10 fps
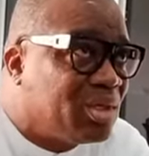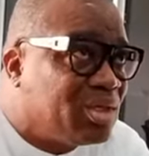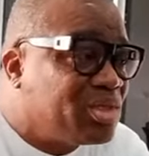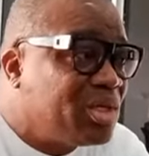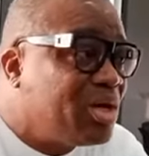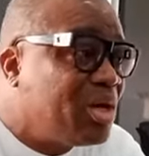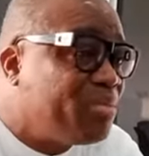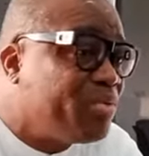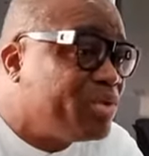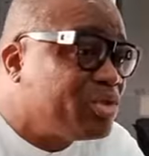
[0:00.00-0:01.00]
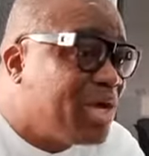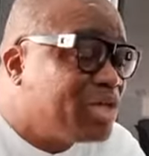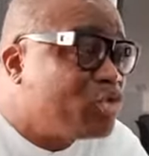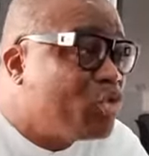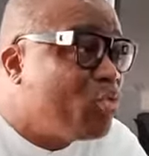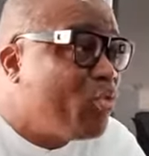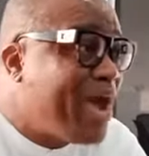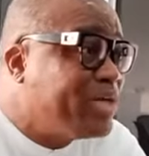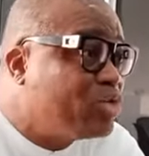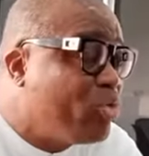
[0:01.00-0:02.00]
the city corporation has no
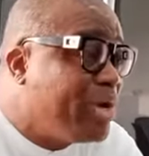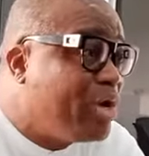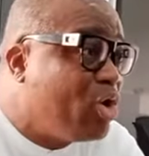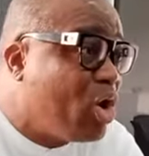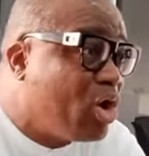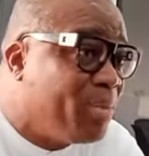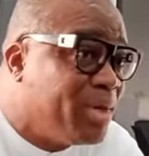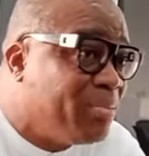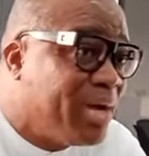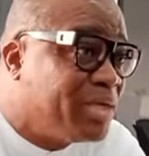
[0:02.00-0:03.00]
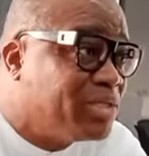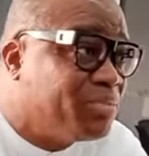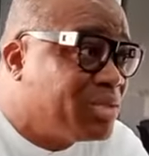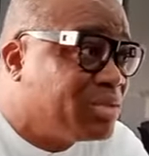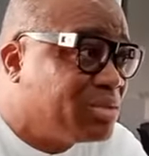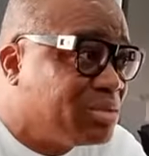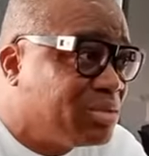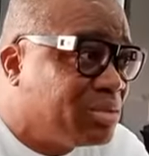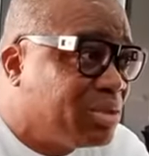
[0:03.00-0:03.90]
right to go and lock up anybody's business.